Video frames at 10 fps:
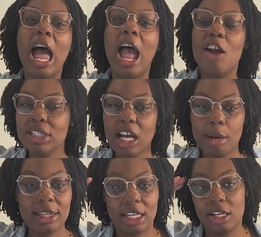Every time
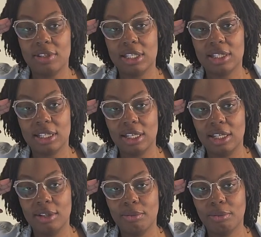I think of
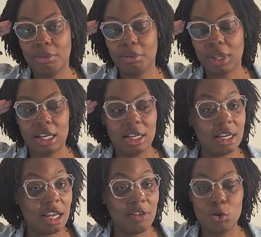Sicily,
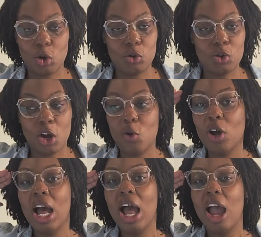again, if you know, you know.
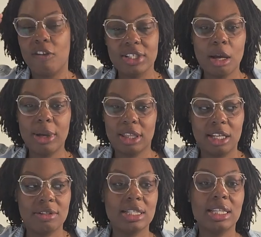Every time I think
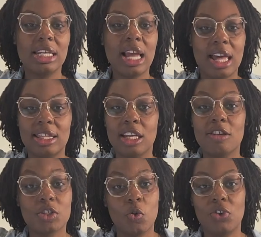of Sicily, I think
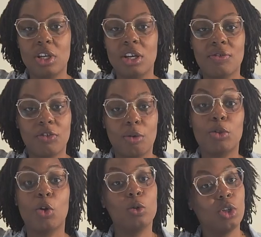of Sophia from
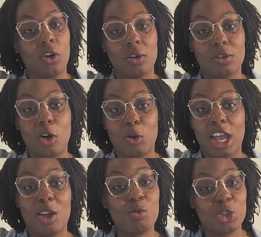The Golden Girls.
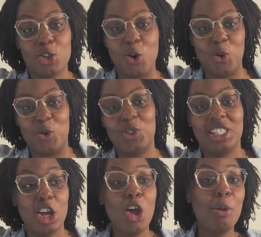Okay, when she goes,
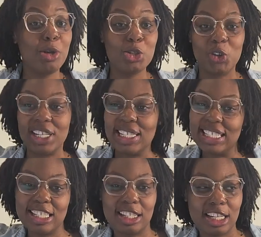picture it,
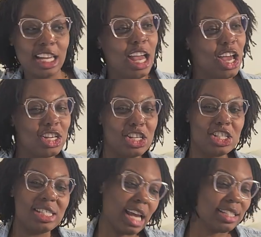Sicily,
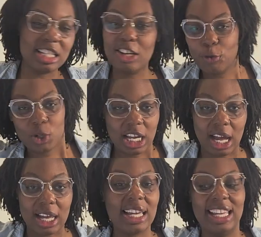1949.